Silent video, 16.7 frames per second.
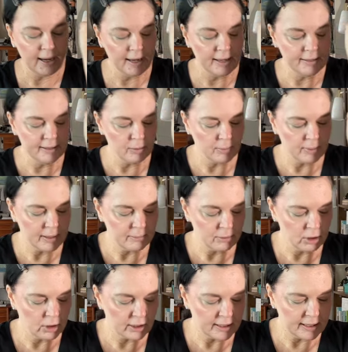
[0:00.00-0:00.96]
And then when I'm
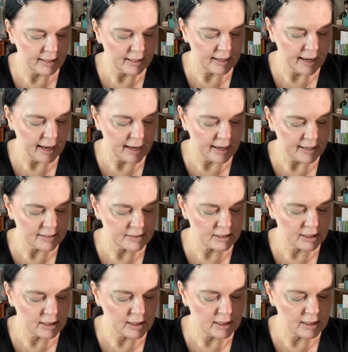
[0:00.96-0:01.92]
looking at
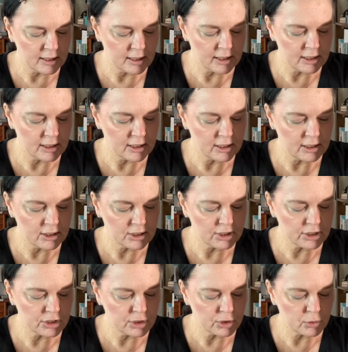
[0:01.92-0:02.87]
the
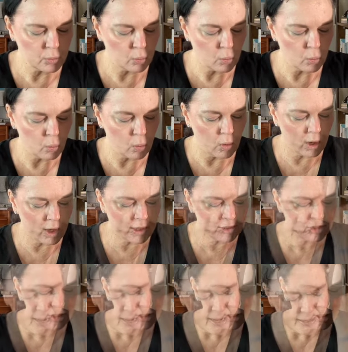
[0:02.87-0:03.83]

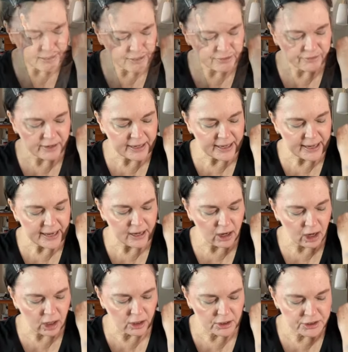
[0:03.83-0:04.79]
swatches, it's funny, it
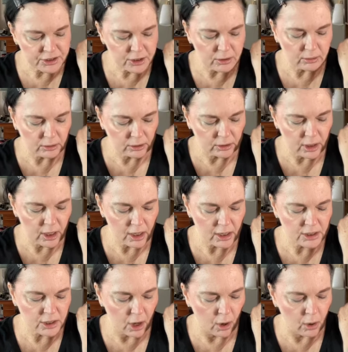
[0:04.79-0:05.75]
also
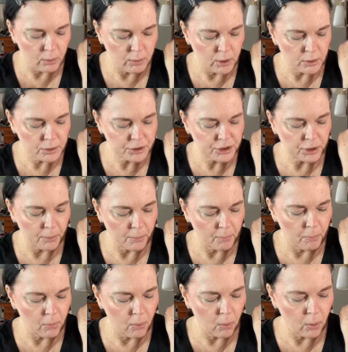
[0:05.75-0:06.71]
looks almost
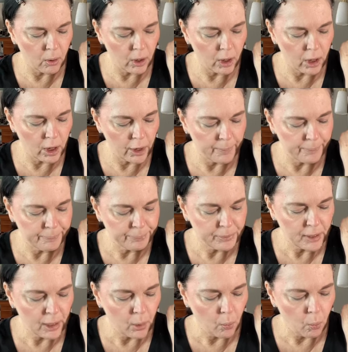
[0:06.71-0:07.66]
more
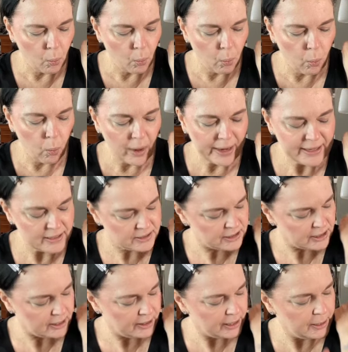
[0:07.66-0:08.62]
white
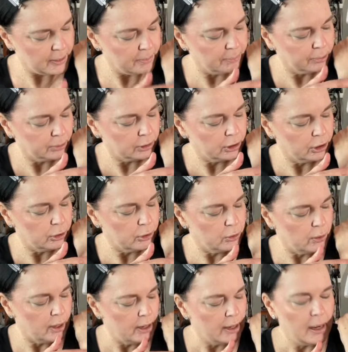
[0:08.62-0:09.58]
than blue,